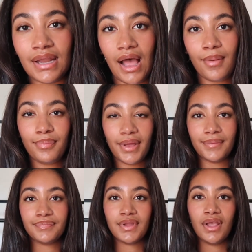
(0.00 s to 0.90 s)
not,
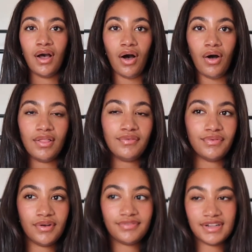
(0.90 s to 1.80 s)
but all of
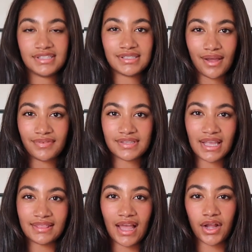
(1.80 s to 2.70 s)
Wilfred's stuff is
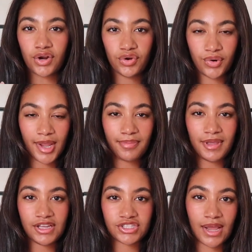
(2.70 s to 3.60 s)
like that
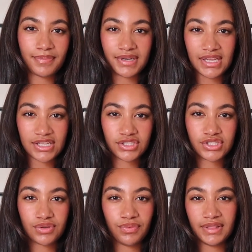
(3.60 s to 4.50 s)
crepey
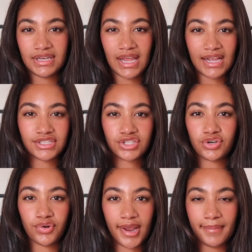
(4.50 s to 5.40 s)
Japanese, really nice
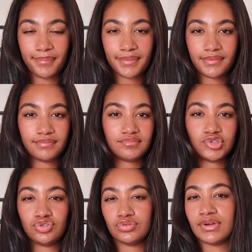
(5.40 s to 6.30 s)
crepe
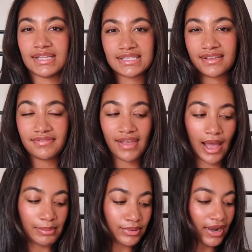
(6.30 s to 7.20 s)
dressy
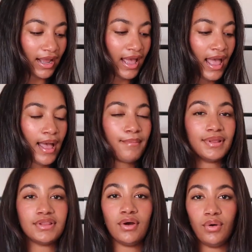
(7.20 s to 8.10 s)
fabric,
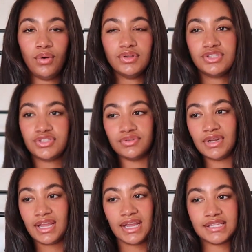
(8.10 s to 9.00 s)
but the whole
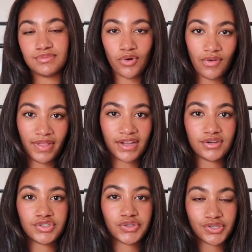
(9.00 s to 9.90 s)
suiting is more of like
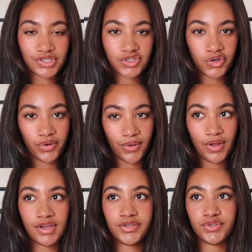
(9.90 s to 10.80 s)
your
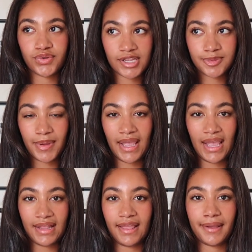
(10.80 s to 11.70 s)
traditional dress
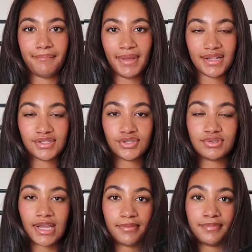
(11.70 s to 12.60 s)
pant, like men's
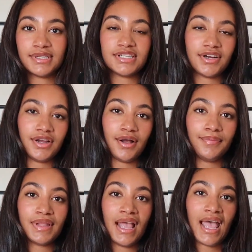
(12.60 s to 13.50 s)
suit type of material.